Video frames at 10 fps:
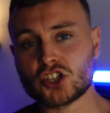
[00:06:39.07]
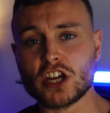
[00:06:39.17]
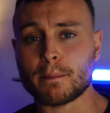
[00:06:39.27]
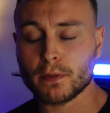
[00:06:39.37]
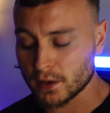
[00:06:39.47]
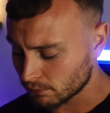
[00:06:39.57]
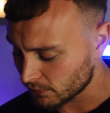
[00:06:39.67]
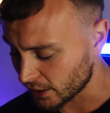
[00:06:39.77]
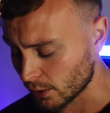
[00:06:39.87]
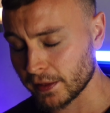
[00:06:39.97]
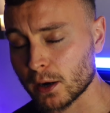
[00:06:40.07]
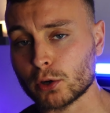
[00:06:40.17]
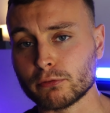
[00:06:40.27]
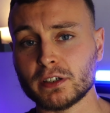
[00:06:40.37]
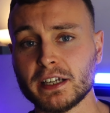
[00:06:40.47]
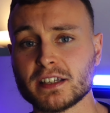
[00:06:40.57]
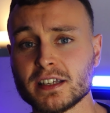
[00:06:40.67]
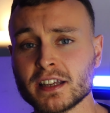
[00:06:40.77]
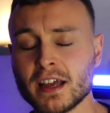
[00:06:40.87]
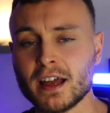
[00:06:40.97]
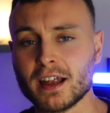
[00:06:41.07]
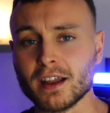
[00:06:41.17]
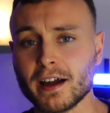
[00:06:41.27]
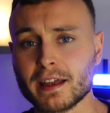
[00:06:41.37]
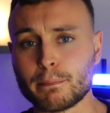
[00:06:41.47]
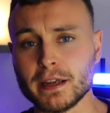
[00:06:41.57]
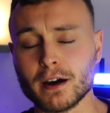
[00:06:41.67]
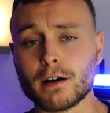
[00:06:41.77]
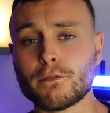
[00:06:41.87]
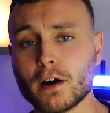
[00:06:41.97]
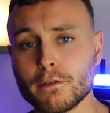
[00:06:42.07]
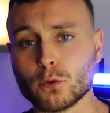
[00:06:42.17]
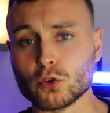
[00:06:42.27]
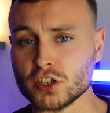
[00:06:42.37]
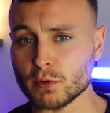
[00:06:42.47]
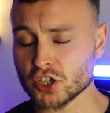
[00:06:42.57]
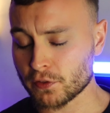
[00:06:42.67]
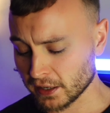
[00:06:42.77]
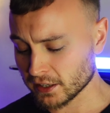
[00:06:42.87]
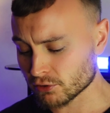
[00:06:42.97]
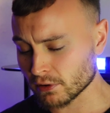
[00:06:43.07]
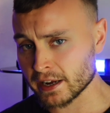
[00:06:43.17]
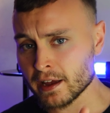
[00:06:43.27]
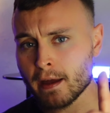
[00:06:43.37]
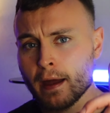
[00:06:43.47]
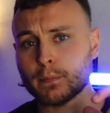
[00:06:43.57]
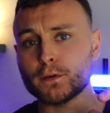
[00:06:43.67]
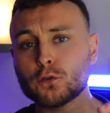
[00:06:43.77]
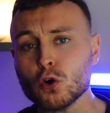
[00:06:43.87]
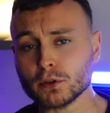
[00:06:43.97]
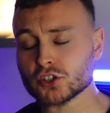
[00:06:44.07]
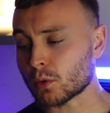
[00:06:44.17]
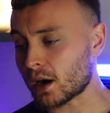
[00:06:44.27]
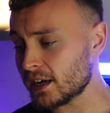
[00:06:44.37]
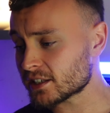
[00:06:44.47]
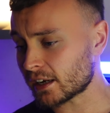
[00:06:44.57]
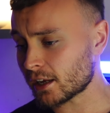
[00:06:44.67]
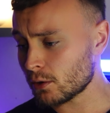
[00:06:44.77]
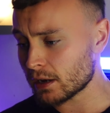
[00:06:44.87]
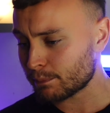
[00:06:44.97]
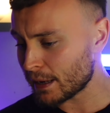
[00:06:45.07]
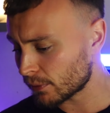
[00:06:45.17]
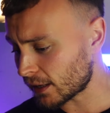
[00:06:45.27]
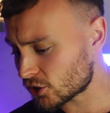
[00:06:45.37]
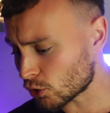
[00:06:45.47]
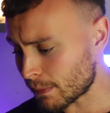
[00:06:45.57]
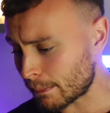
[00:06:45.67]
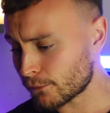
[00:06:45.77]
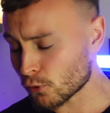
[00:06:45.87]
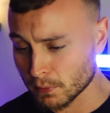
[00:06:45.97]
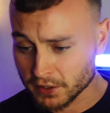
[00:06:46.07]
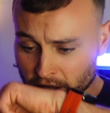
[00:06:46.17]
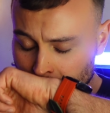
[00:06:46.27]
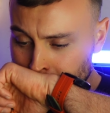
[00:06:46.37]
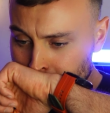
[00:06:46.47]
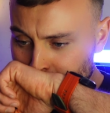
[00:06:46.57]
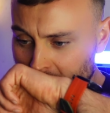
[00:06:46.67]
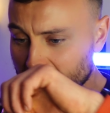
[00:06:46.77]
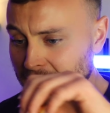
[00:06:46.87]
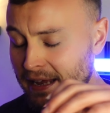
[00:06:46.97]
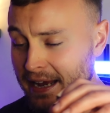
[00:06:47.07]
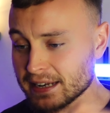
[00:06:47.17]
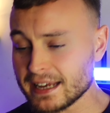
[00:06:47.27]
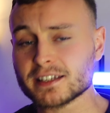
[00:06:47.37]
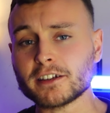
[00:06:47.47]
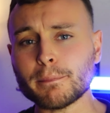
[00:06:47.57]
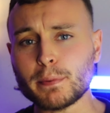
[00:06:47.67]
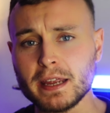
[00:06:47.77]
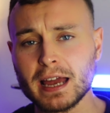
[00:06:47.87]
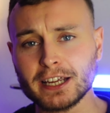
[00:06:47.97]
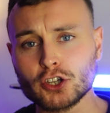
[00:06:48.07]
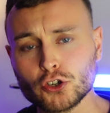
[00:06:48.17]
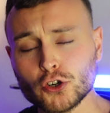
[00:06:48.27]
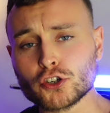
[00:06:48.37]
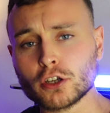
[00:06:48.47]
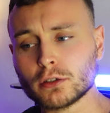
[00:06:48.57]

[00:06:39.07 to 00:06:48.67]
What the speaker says: cheaper than, you know, the older releases like BR540, which I think is great. Performance wise, I know people like to talk about performance. It is going to be a good